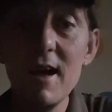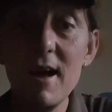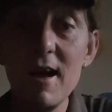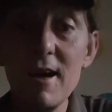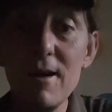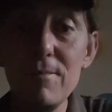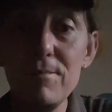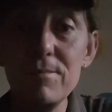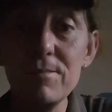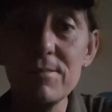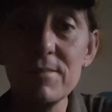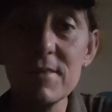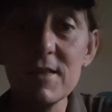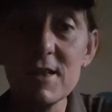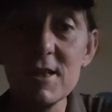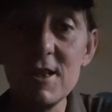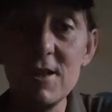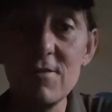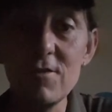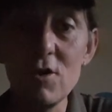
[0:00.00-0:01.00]

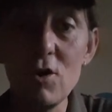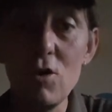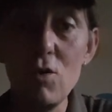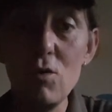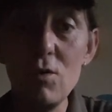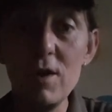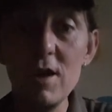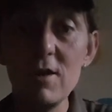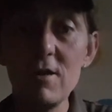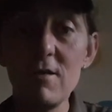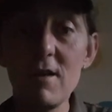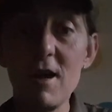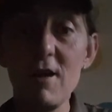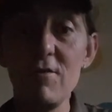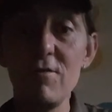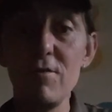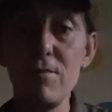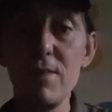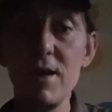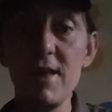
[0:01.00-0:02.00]
So you've got all your
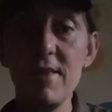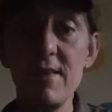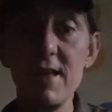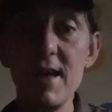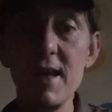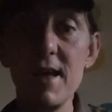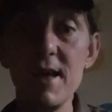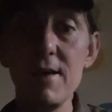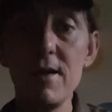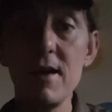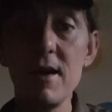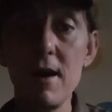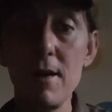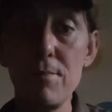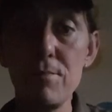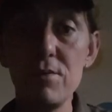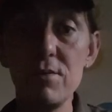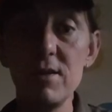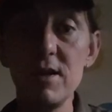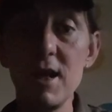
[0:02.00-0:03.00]
alphabet there,
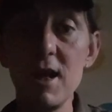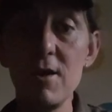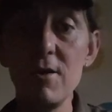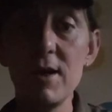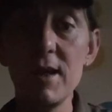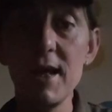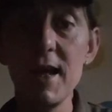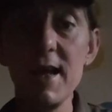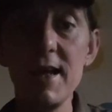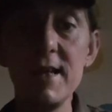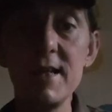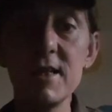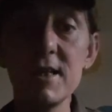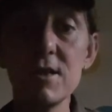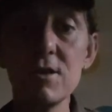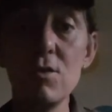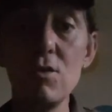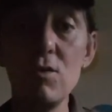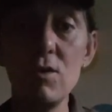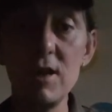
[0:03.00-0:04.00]
upper and
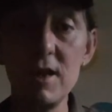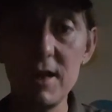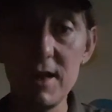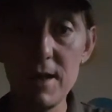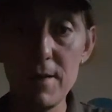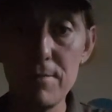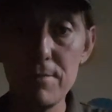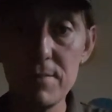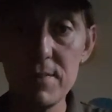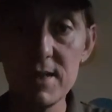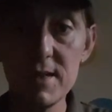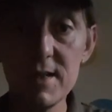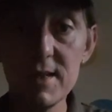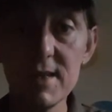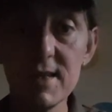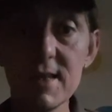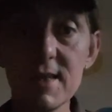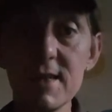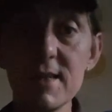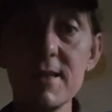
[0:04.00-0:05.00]
lowercase, all your
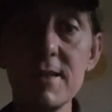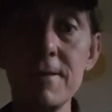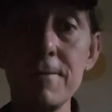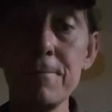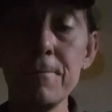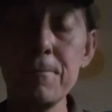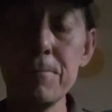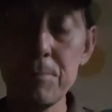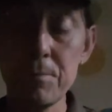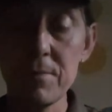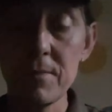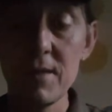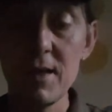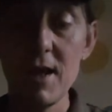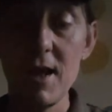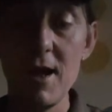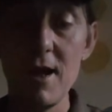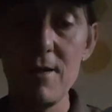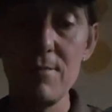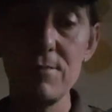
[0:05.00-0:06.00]
numbers.
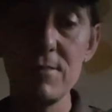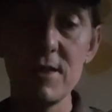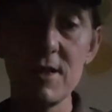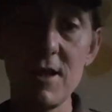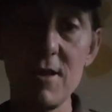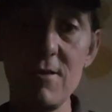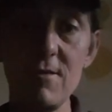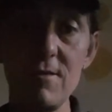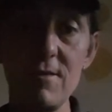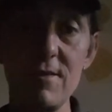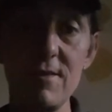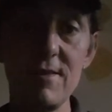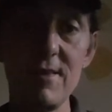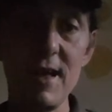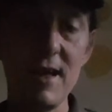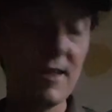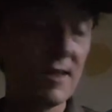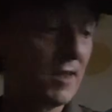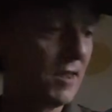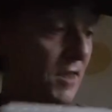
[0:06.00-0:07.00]
So
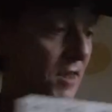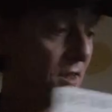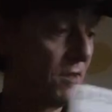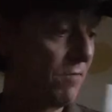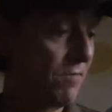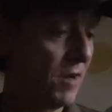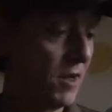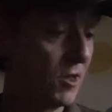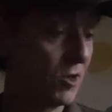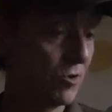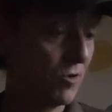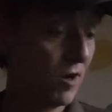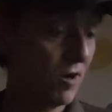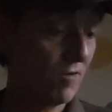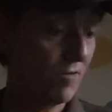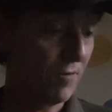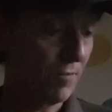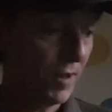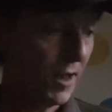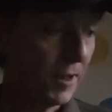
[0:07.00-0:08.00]
that's the retro
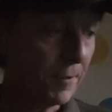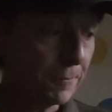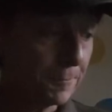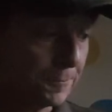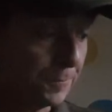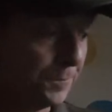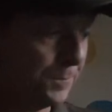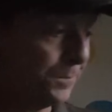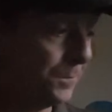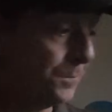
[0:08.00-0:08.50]
alphabet.